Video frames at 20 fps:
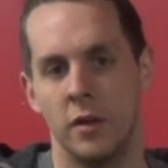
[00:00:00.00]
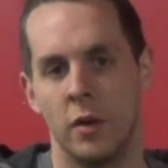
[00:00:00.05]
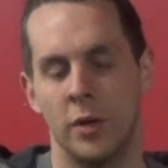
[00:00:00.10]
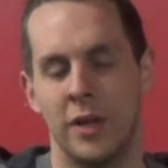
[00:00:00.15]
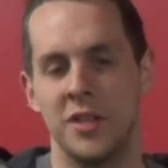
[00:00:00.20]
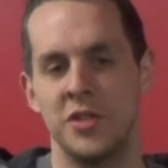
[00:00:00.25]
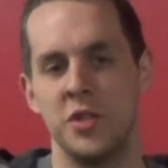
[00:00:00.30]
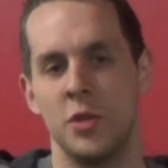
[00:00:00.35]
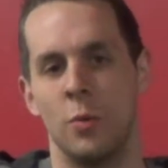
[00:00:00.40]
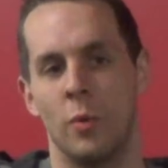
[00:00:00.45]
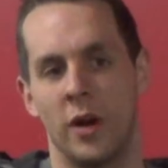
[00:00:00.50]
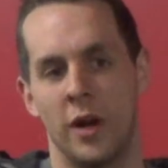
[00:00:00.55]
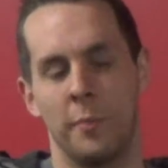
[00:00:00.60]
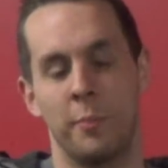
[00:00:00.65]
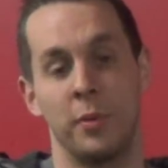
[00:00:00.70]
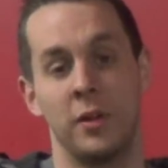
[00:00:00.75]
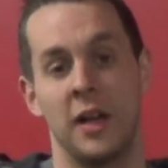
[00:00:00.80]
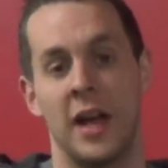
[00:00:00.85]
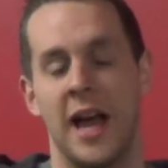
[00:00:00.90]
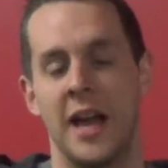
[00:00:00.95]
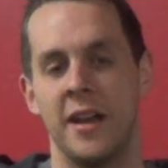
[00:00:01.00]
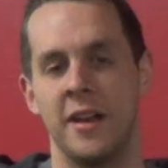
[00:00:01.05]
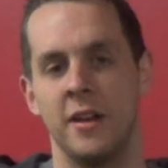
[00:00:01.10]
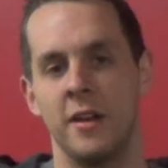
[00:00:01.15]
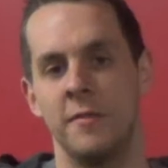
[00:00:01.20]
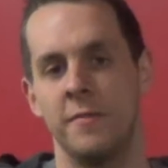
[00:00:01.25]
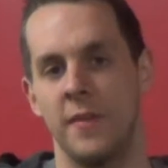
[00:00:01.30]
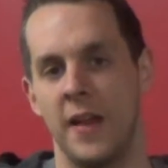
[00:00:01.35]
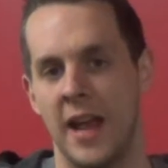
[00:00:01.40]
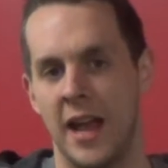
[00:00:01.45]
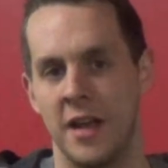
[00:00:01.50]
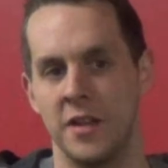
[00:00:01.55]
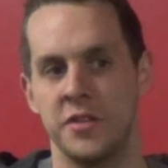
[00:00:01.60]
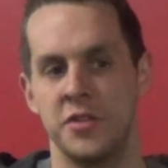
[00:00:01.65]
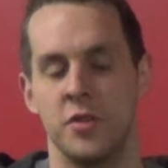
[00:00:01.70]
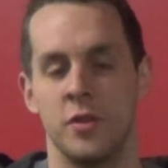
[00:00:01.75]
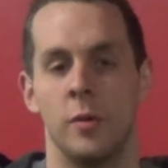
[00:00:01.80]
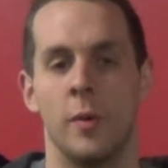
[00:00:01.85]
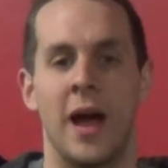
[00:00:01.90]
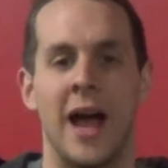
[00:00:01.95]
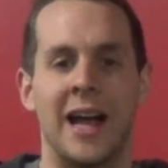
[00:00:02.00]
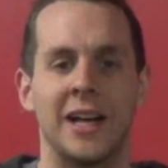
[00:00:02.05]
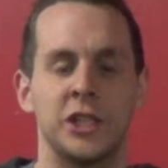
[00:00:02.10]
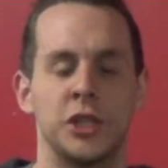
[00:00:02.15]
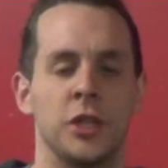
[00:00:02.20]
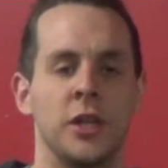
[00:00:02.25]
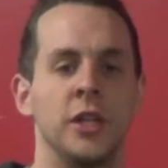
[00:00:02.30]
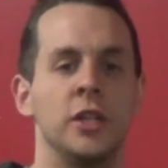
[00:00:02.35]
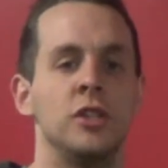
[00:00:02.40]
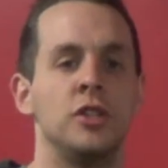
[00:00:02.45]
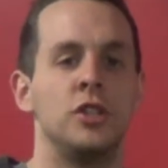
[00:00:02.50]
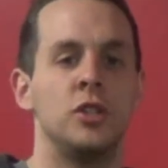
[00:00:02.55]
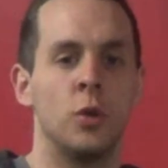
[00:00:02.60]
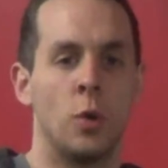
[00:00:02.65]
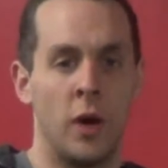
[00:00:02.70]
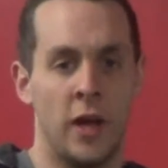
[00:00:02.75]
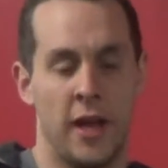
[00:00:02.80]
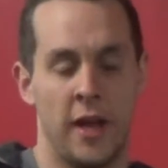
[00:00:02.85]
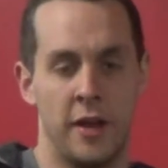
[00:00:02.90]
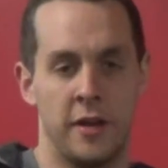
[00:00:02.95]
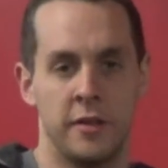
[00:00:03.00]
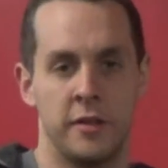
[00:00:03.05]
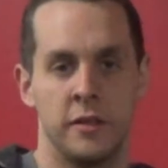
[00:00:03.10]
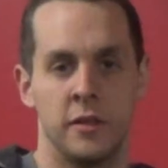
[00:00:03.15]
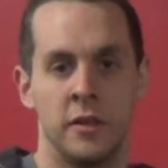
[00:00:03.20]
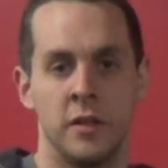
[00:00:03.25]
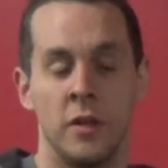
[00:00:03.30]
Okay, so you want to plan in advance so you actually enjoy it.